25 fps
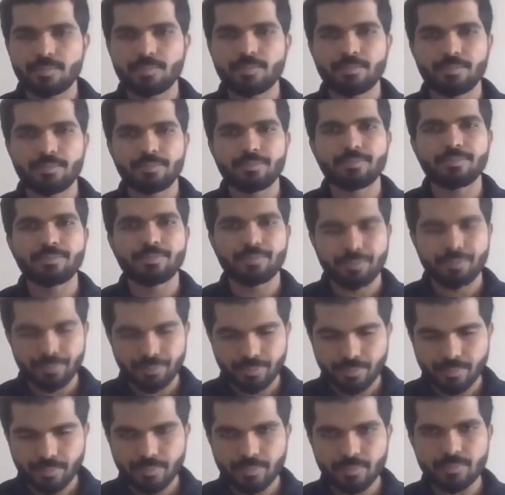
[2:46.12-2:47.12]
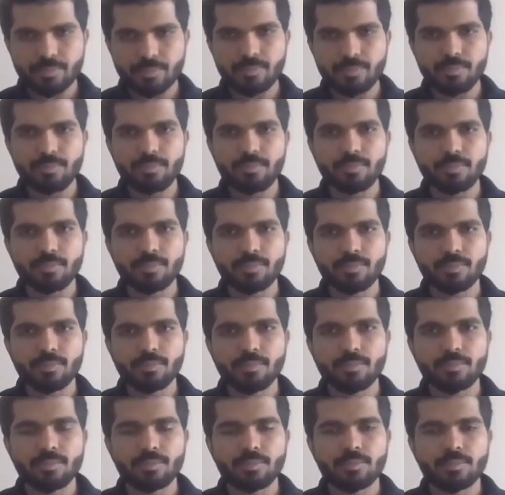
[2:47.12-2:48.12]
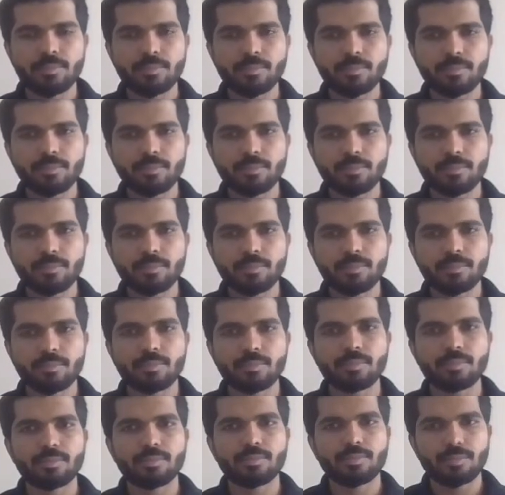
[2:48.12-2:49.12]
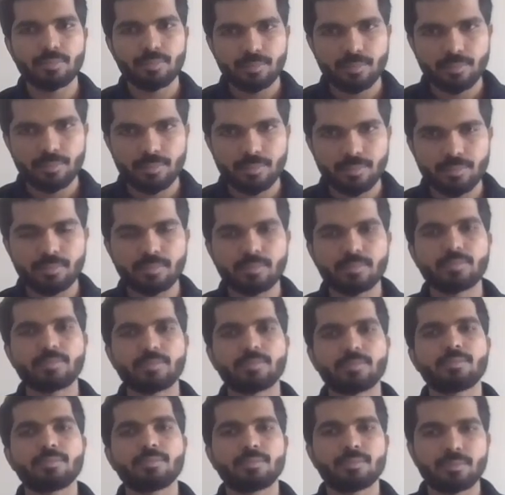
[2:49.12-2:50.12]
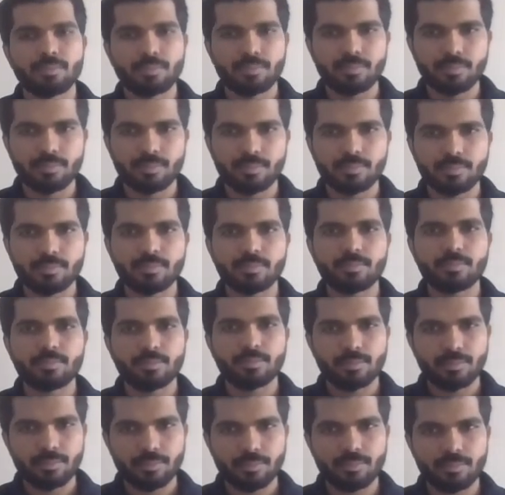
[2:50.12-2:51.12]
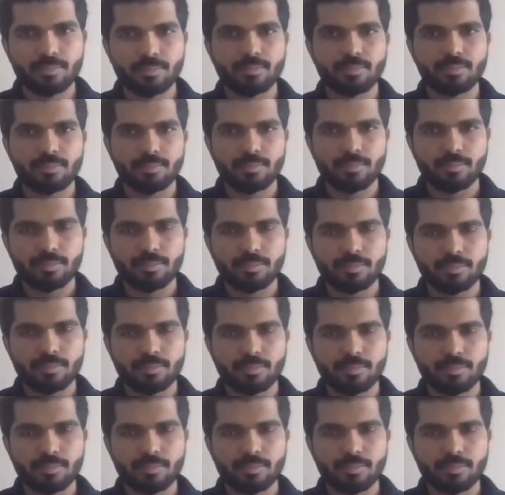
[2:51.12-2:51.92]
[no speech]